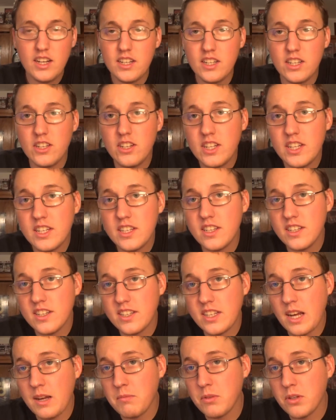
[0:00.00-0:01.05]
you need to
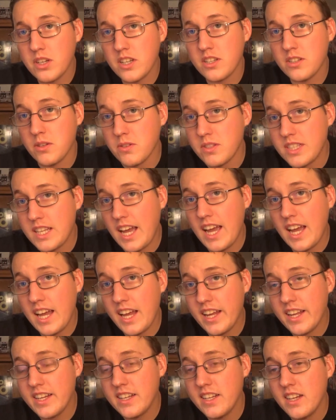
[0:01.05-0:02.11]
stop looking so
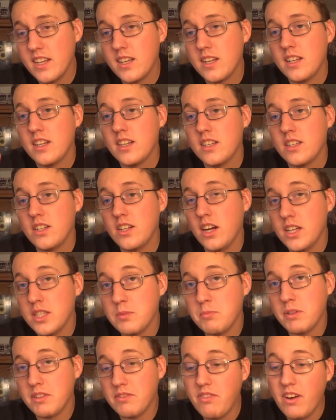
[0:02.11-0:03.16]
sad. Your
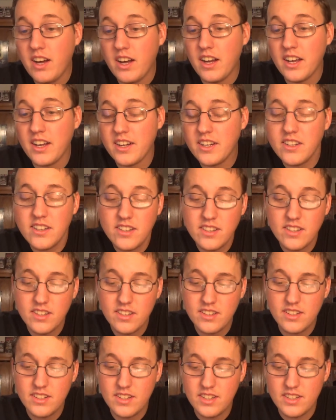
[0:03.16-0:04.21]
husband's fine.
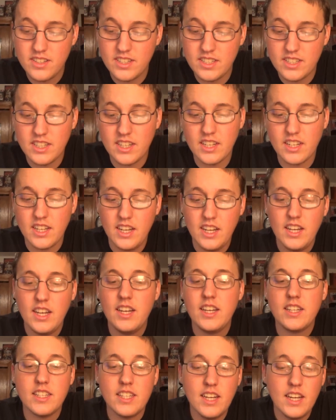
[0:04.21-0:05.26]
And she's like,
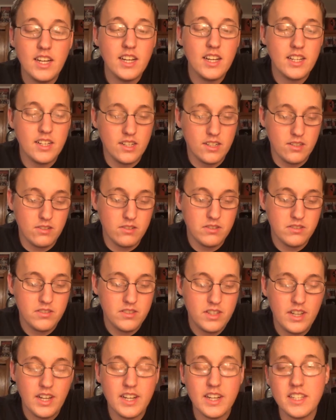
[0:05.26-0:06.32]
yeah, I know.
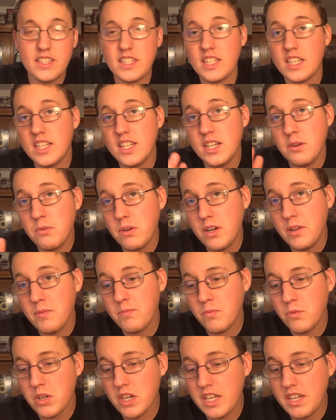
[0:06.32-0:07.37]
And he's like, you know
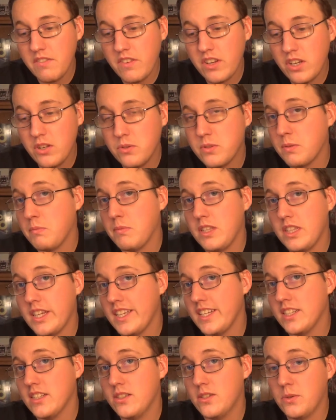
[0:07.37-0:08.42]
what? We're giving you some
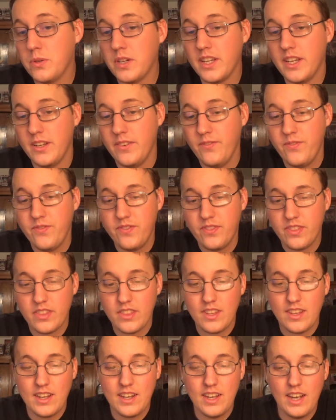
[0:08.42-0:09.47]
light duty.
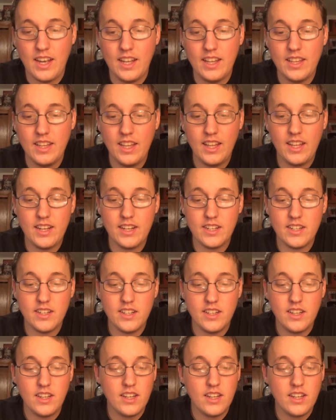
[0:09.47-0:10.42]
And